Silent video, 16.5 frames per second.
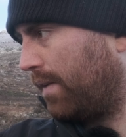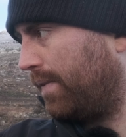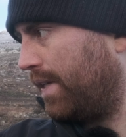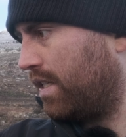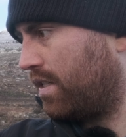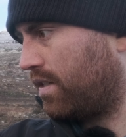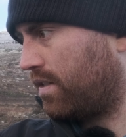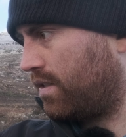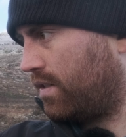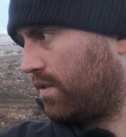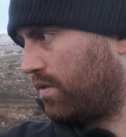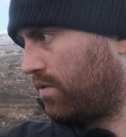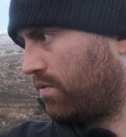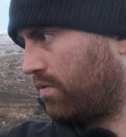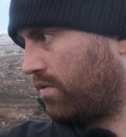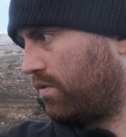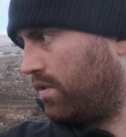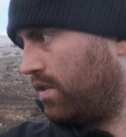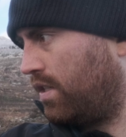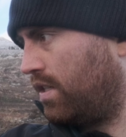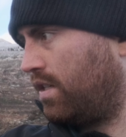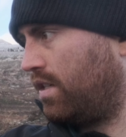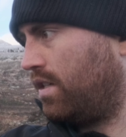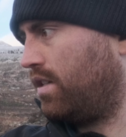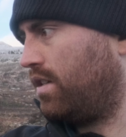a bit.
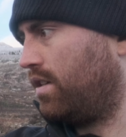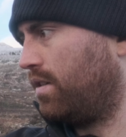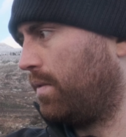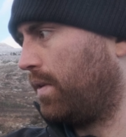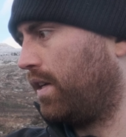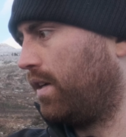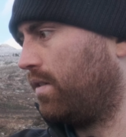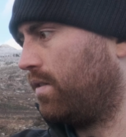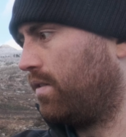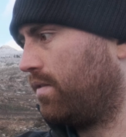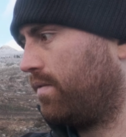There we go.